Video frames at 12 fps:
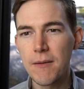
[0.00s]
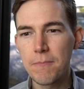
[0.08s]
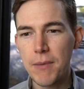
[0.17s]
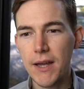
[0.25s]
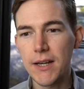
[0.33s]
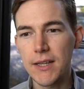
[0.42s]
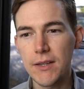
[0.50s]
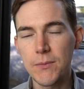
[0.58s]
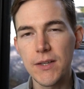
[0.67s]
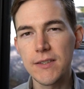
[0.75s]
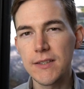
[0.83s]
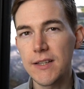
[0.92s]
but it
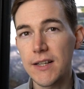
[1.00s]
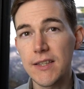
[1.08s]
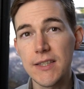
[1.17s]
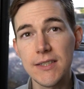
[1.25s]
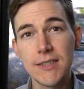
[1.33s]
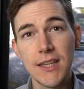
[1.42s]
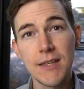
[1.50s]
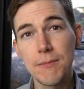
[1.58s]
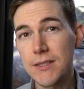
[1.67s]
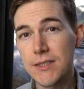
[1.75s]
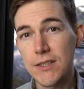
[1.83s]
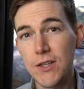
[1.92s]
weighs exactly the same as the